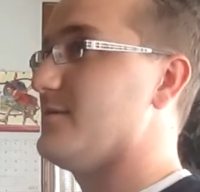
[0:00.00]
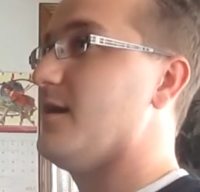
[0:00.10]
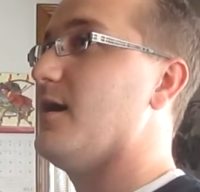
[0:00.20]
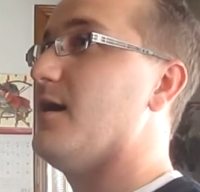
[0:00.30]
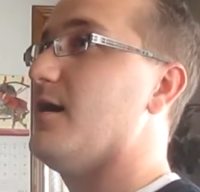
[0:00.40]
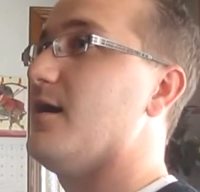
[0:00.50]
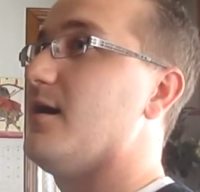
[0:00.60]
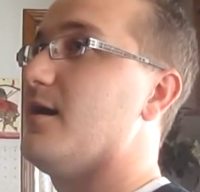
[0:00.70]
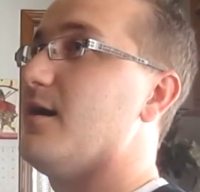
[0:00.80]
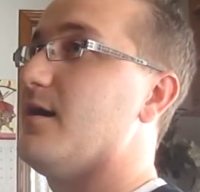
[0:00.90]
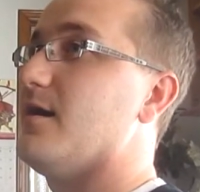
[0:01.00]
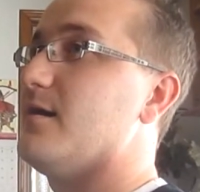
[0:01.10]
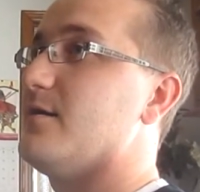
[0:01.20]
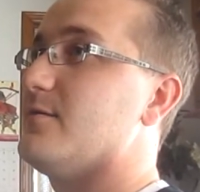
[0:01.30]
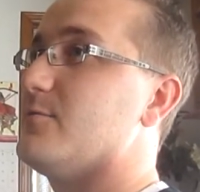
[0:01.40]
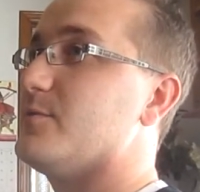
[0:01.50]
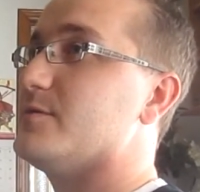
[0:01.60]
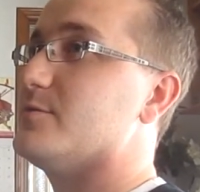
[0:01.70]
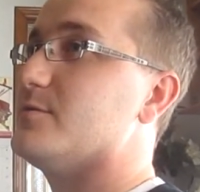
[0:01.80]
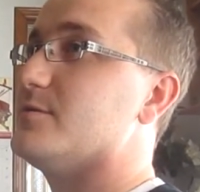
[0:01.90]
Huh? They I mean, they
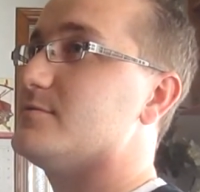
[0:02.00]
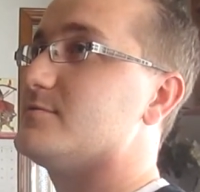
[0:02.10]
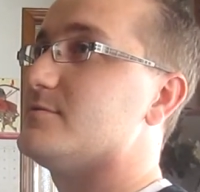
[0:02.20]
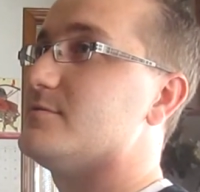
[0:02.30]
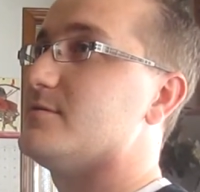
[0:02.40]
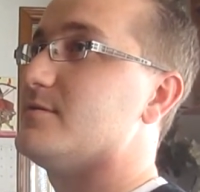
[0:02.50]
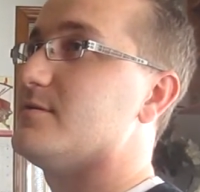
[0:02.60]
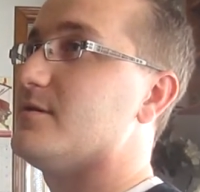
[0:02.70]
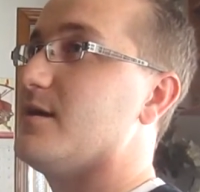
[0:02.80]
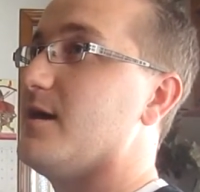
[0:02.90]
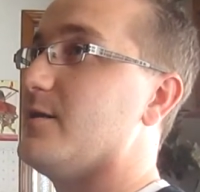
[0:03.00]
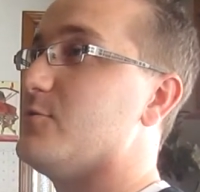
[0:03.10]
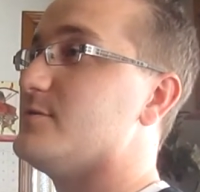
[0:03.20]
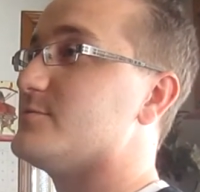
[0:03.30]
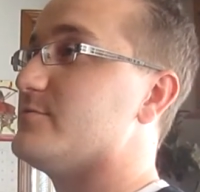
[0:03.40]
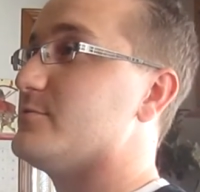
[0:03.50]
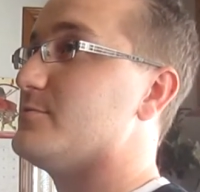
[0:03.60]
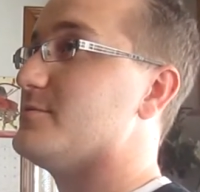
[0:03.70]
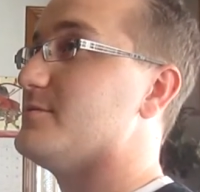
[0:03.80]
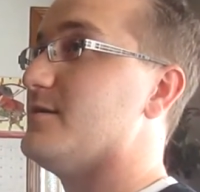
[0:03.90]
was. I know I was over there,
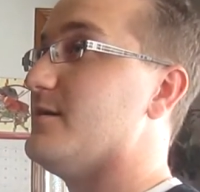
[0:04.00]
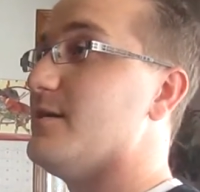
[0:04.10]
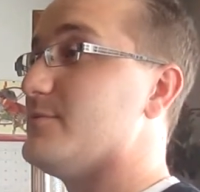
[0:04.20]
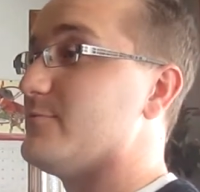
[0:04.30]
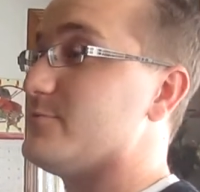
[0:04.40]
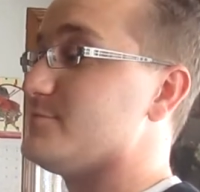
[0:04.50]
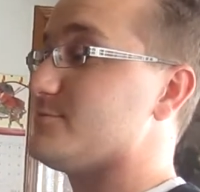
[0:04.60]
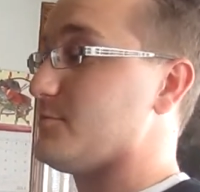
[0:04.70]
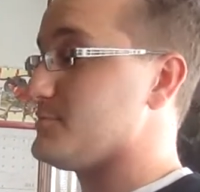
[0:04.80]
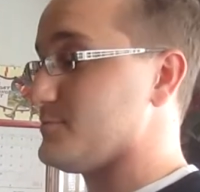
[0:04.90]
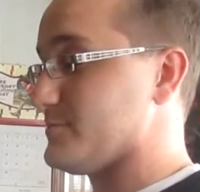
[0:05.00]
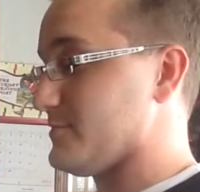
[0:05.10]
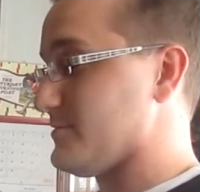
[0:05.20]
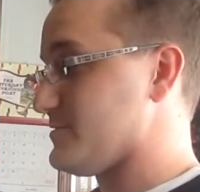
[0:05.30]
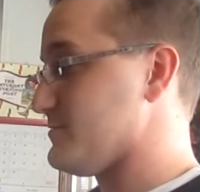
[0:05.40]
but I'm not really supposed to do this.